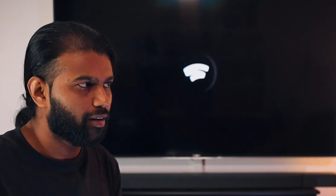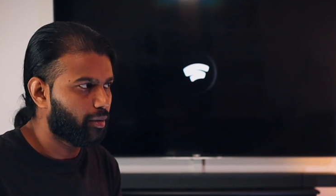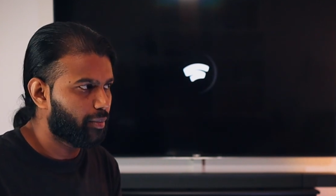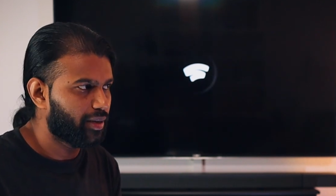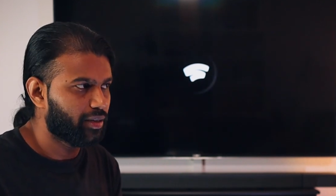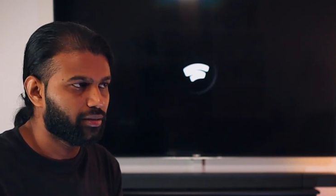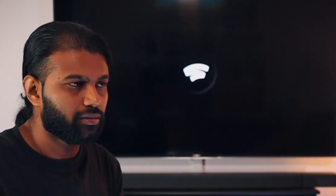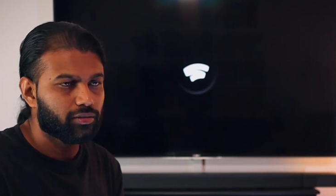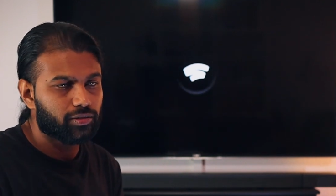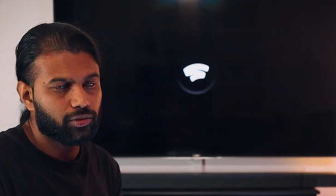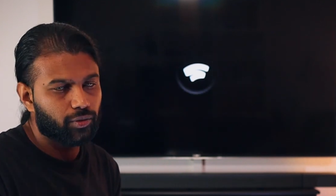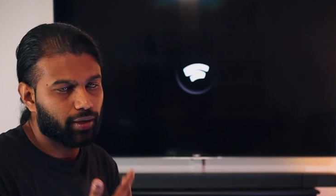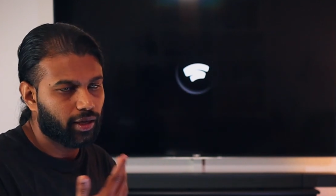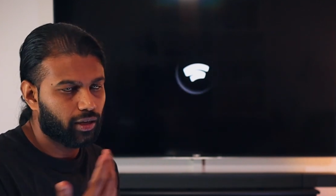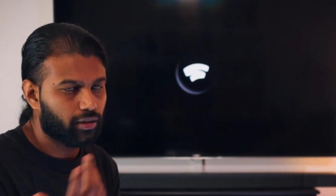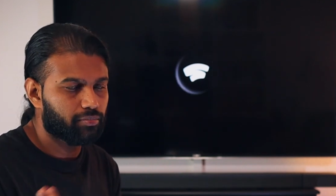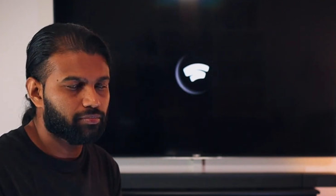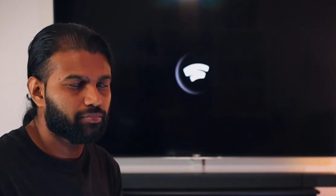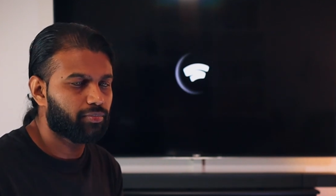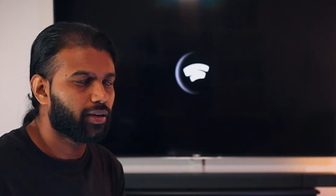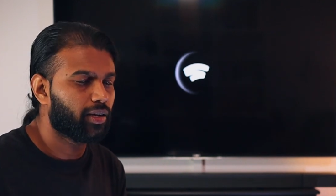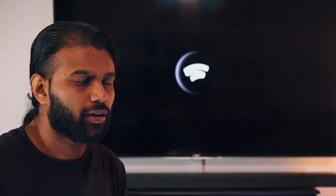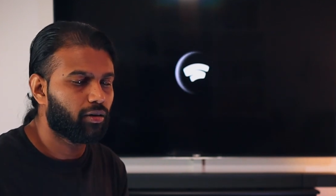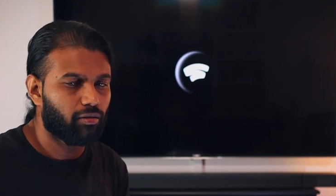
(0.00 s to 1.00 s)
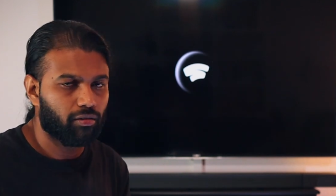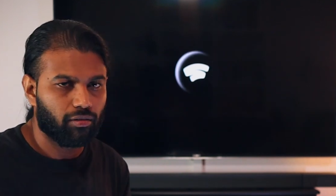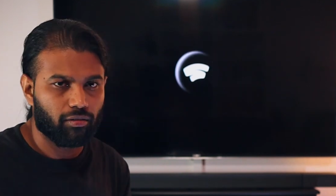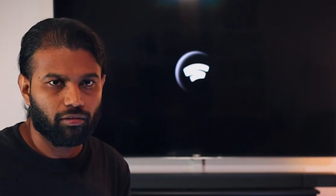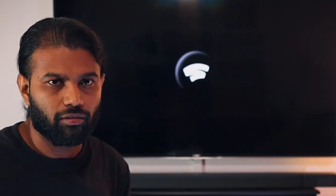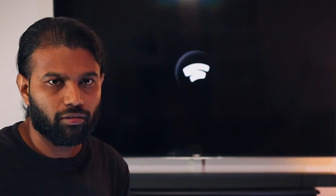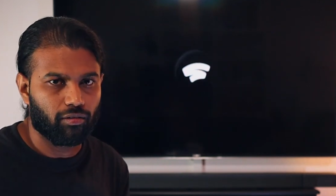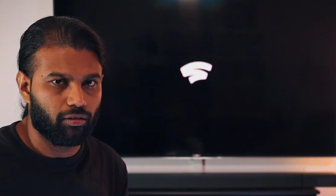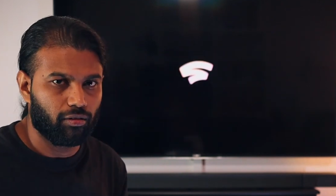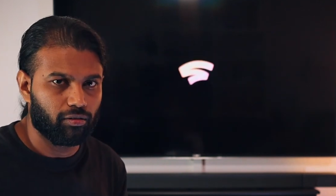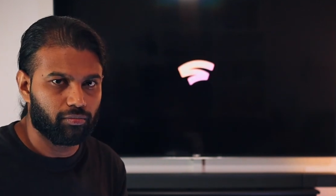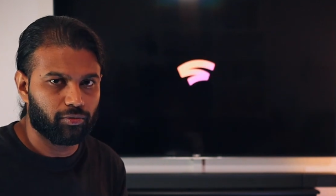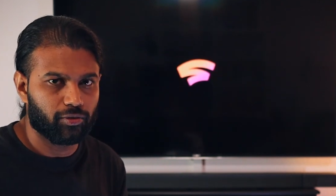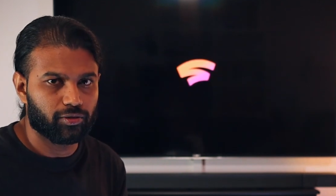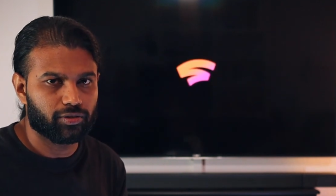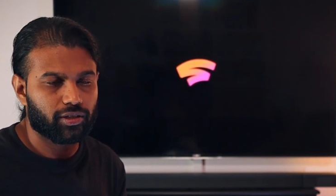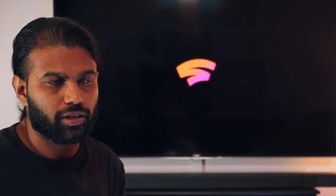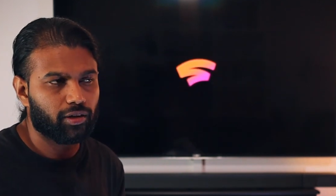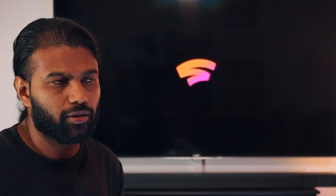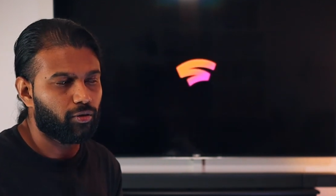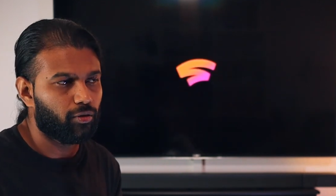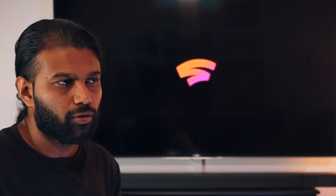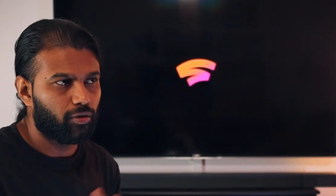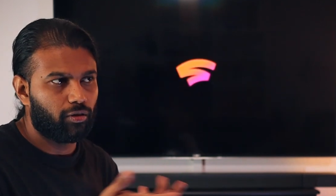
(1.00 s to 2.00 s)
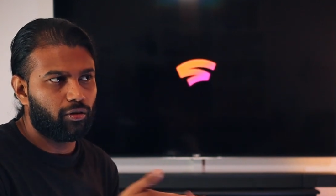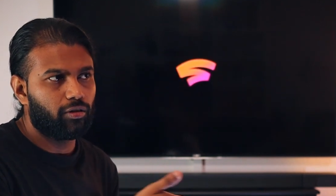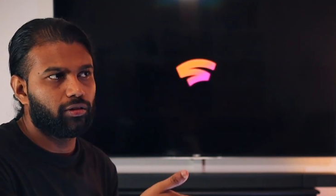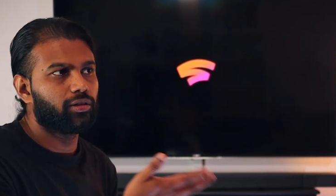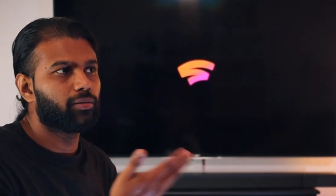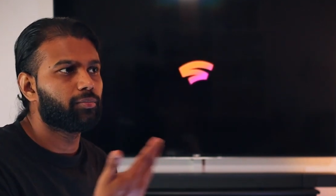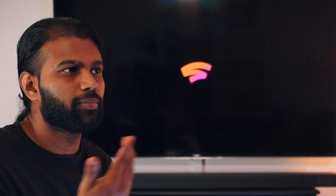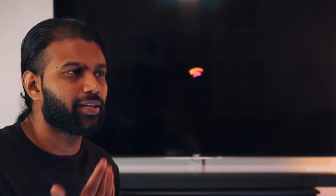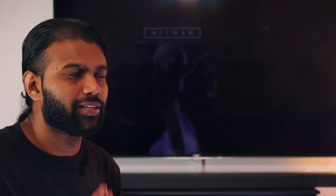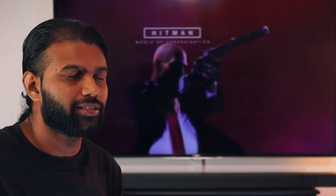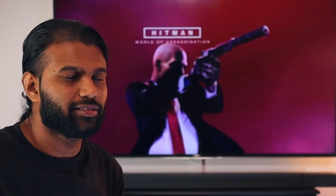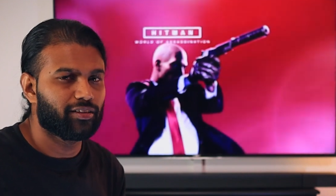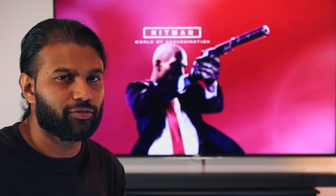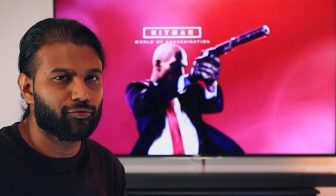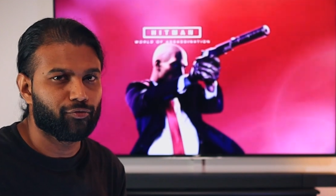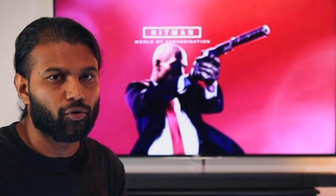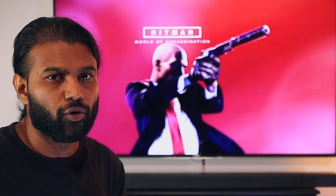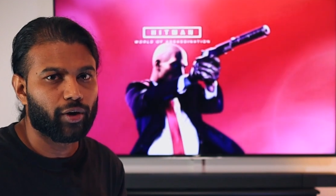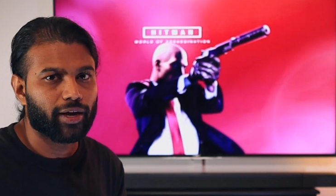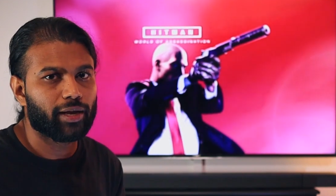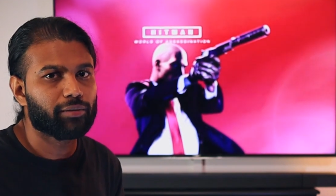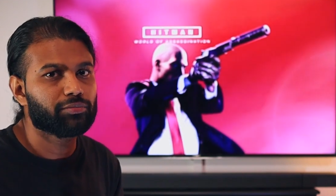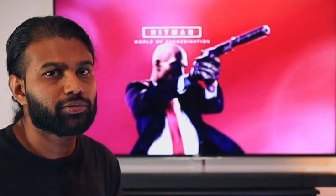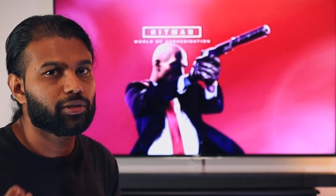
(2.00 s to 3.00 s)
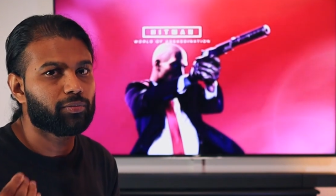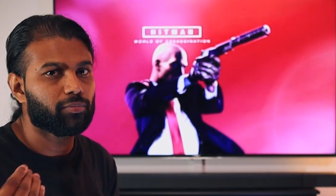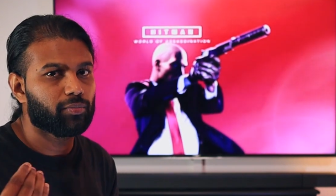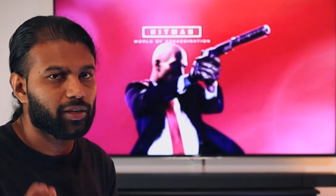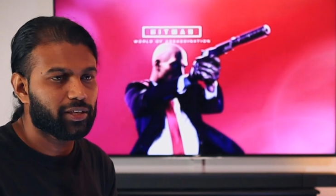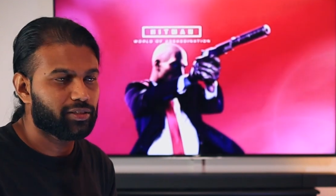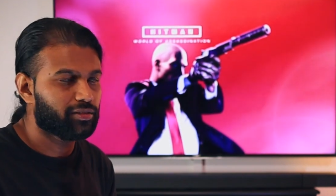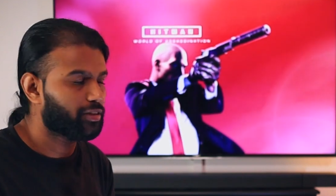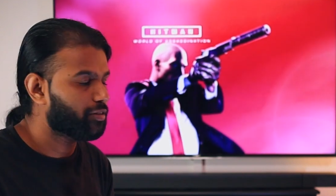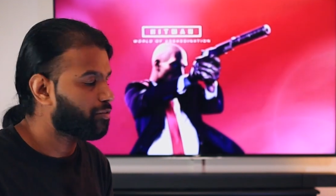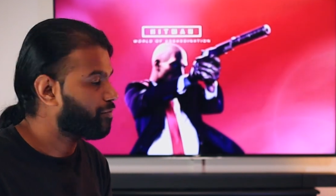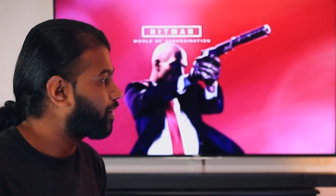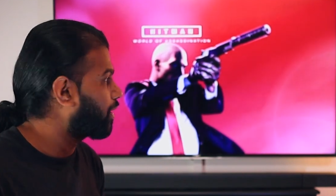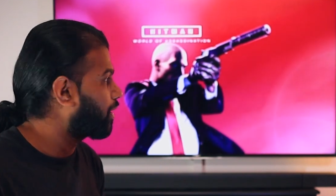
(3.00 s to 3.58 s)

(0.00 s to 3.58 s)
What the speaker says: I mean, you can play almost all the PlayStation 4 games in PlayStation